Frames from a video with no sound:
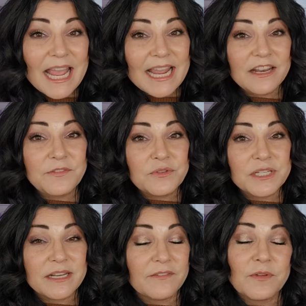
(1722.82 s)
And if you
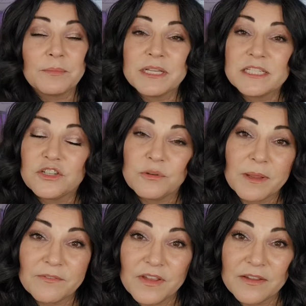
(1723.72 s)
did, if you please do me
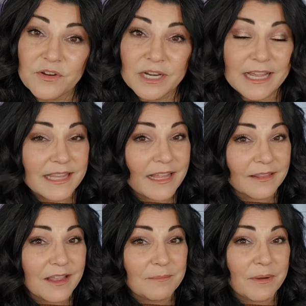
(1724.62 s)
a favor and hit that
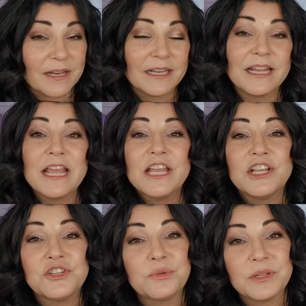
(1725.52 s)
like button.
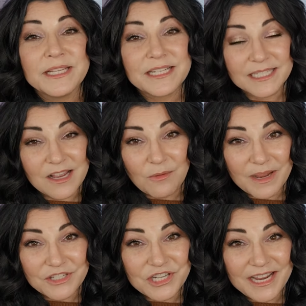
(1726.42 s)
It truly does help
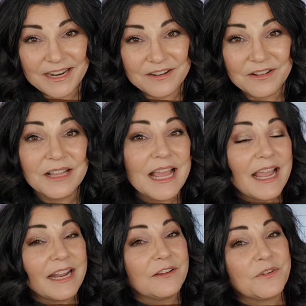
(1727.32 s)
my channel.
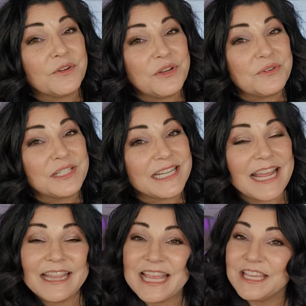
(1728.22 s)
And if you're new today,
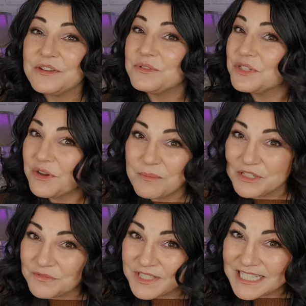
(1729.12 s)
thank you so much
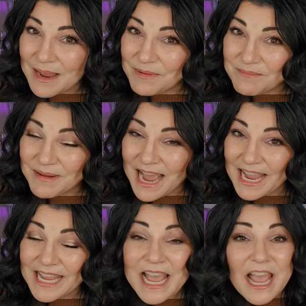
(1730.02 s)
for stopping
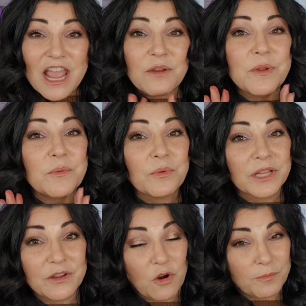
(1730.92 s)
by. And we
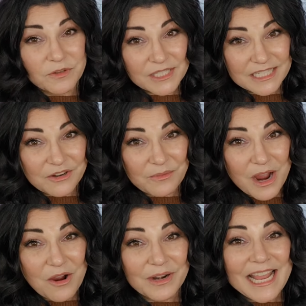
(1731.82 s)
really hope you stick
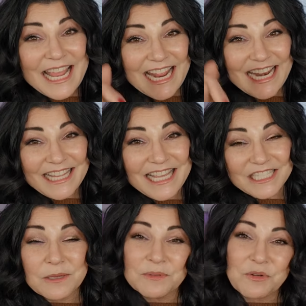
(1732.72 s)
around and hit that
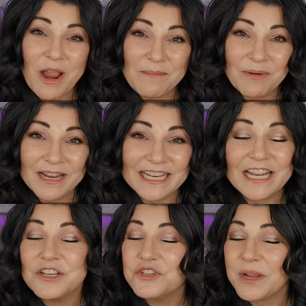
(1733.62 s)
subscribe button
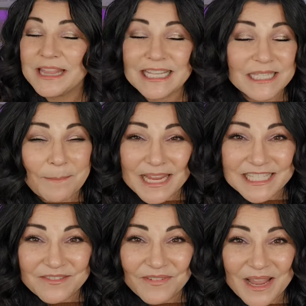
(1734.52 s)
and join this
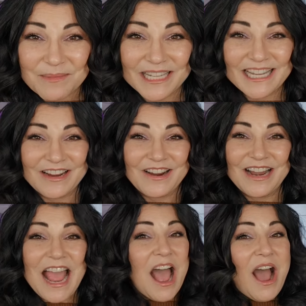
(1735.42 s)
amazing family here.
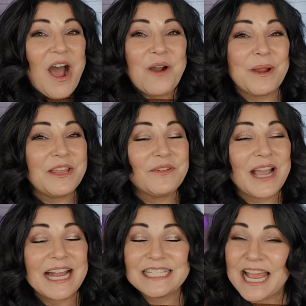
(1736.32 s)
All right, you
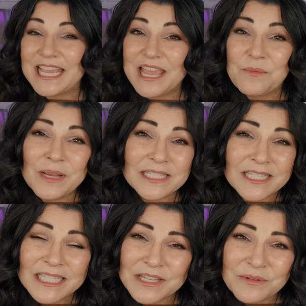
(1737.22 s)
guys, I can't wait to
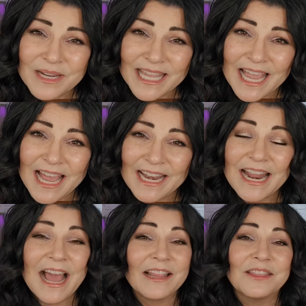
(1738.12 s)
see you again.
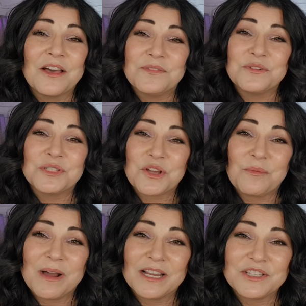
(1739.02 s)
I love you so
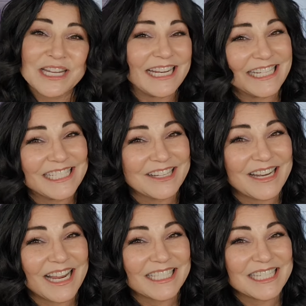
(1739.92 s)
much. And until
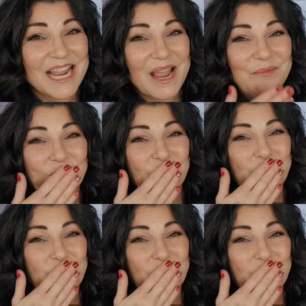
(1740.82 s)
next time.